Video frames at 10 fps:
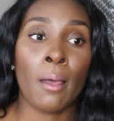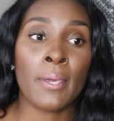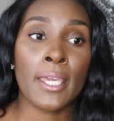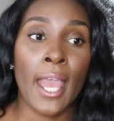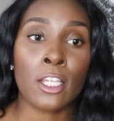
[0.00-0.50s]

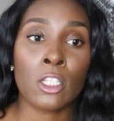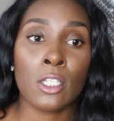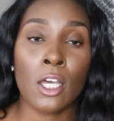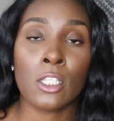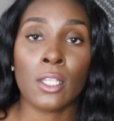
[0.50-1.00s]
He
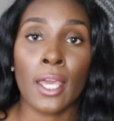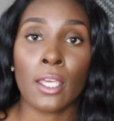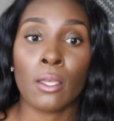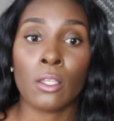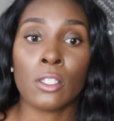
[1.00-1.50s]
actually does
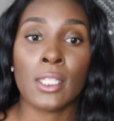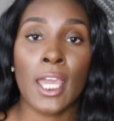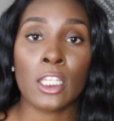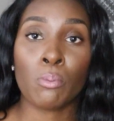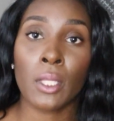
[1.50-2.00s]

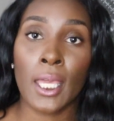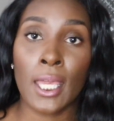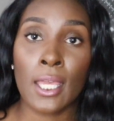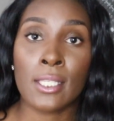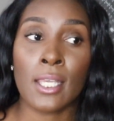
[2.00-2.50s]
stage
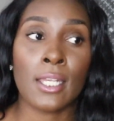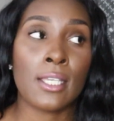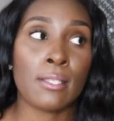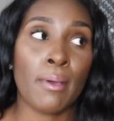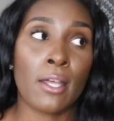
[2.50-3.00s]
plays, and
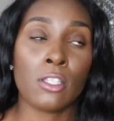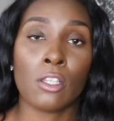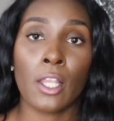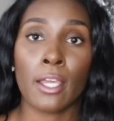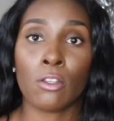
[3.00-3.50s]
he's about
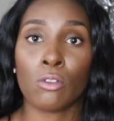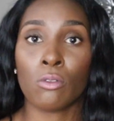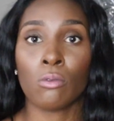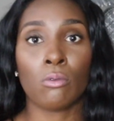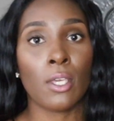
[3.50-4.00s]
to
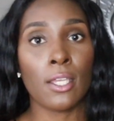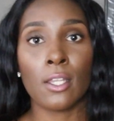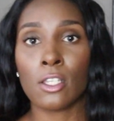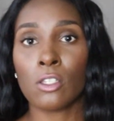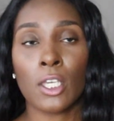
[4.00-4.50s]
he
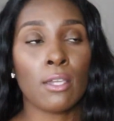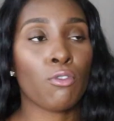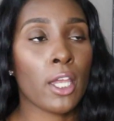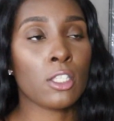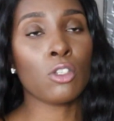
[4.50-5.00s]

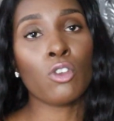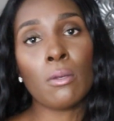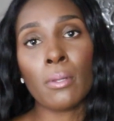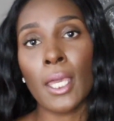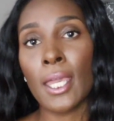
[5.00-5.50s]
writes
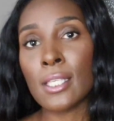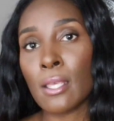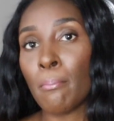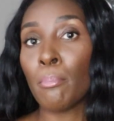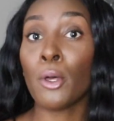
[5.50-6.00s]
screenplays
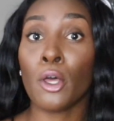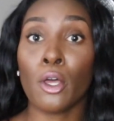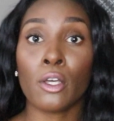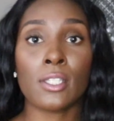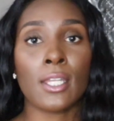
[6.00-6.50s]
and
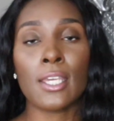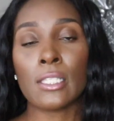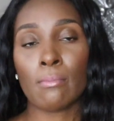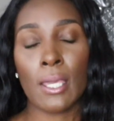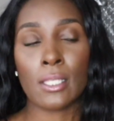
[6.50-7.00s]
books, and
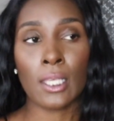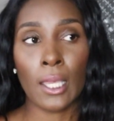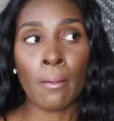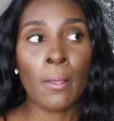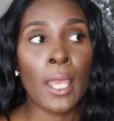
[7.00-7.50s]
he's
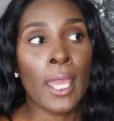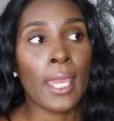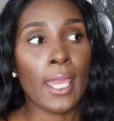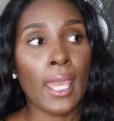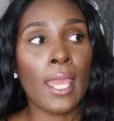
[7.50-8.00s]
amazing.
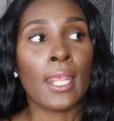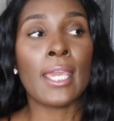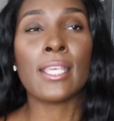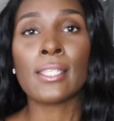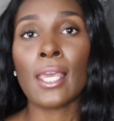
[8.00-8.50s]
And
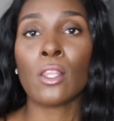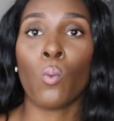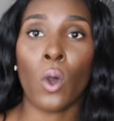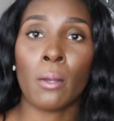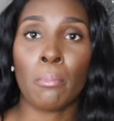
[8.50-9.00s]
he's the
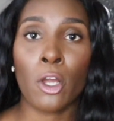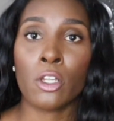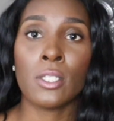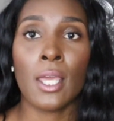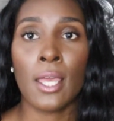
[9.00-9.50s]
one
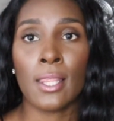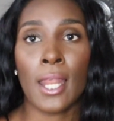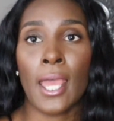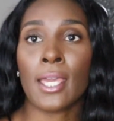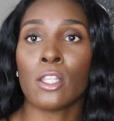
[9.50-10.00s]
person
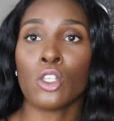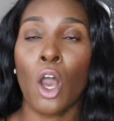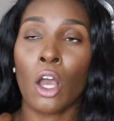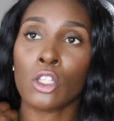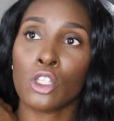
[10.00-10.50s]
that I can
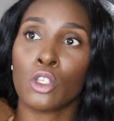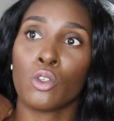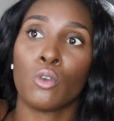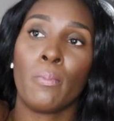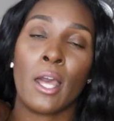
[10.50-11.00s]
talk
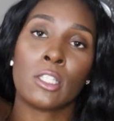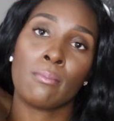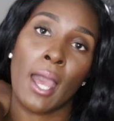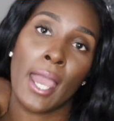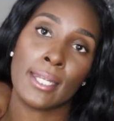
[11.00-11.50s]
to,
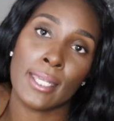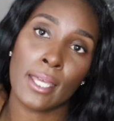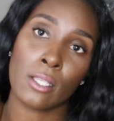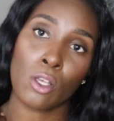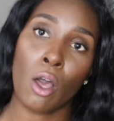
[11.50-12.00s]
bounce my
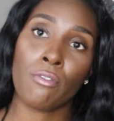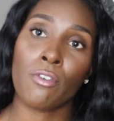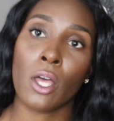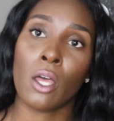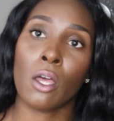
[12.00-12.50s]
ideas
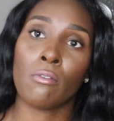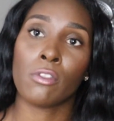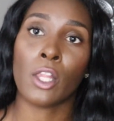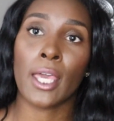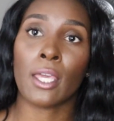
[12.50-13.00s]
off
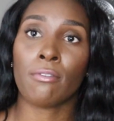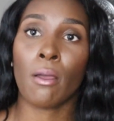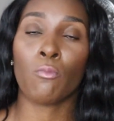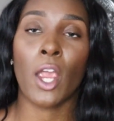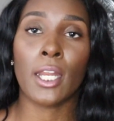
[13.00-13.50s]
of. If
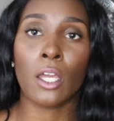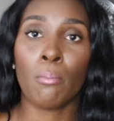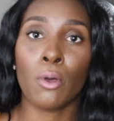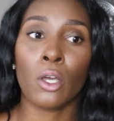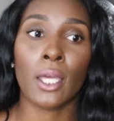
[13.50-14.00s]
I'm writing
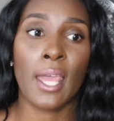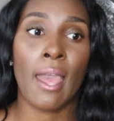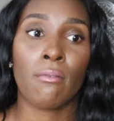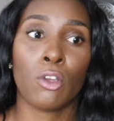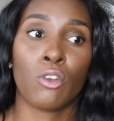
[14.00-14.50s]
a book and I
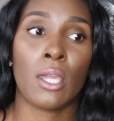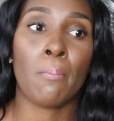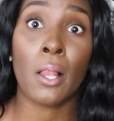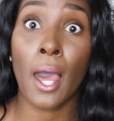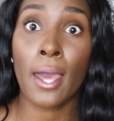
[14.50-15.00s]
have a
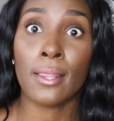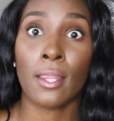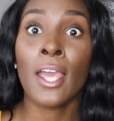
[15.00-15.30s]
great plot,